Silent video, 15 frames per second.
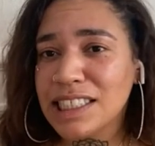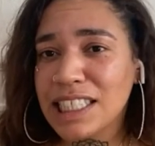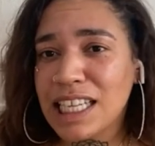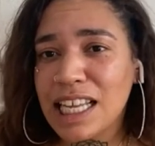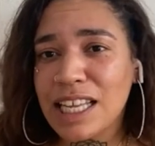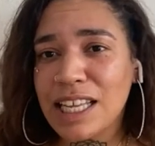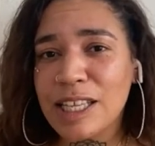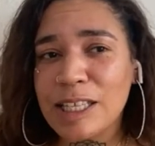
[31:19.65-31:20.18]

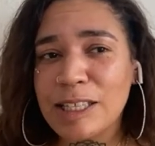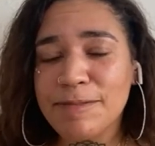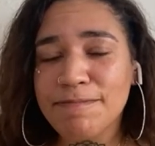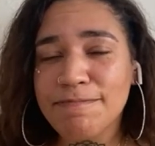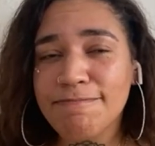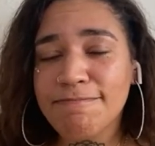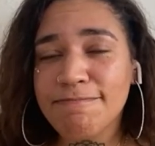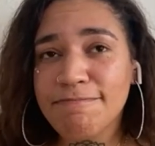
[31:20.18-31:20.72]

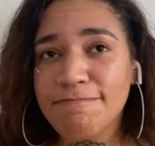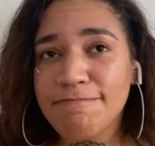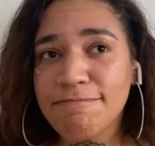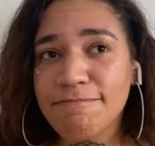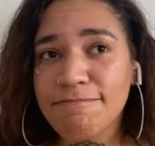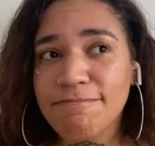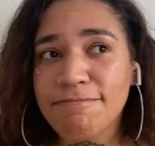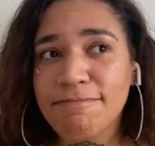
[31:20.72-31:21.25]
Um,
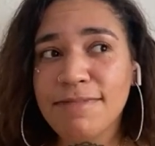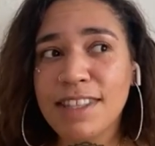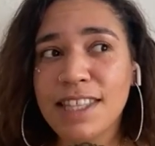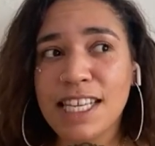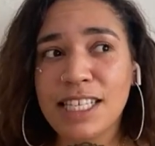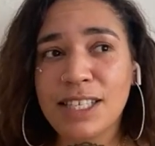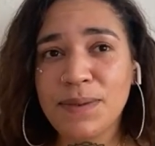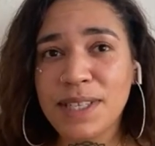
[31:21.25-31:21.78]

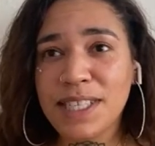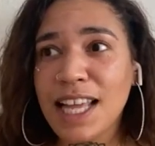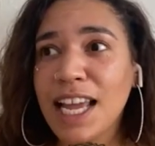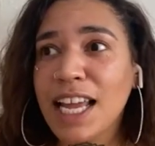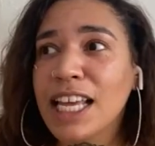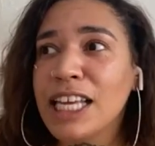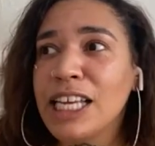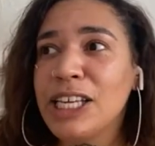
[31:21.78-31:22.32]
this was
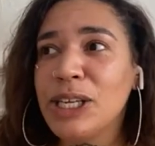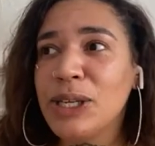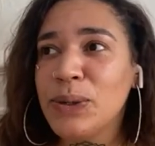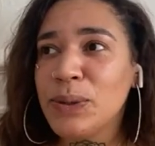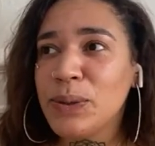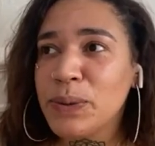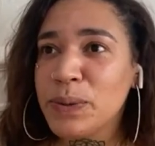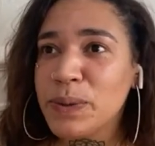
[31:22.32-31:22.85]
like a
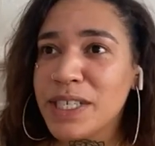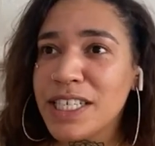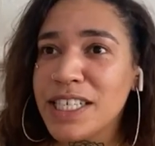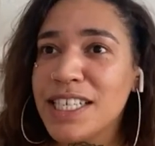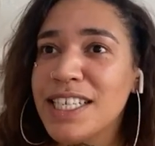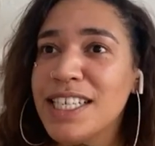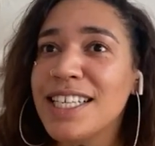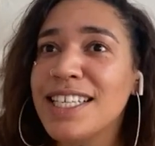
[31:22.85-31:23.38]
huge
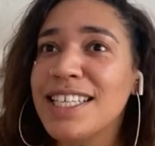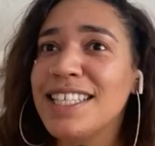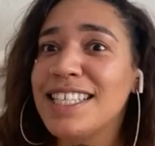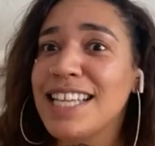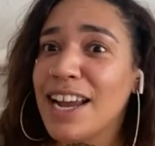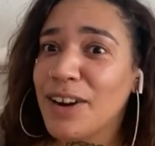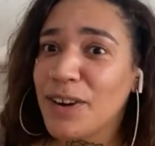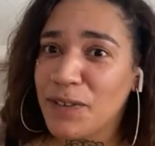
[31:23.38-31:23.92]

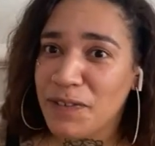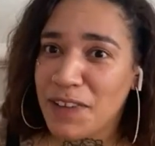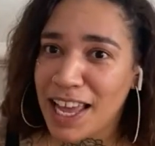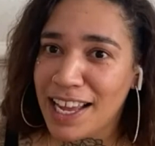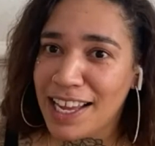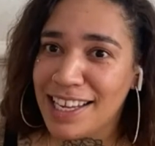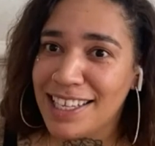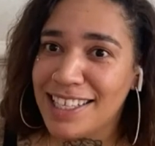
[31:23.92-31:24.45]

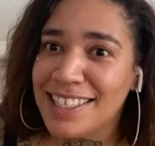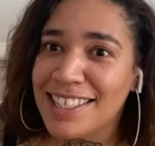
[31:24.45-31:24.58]
sacrifice.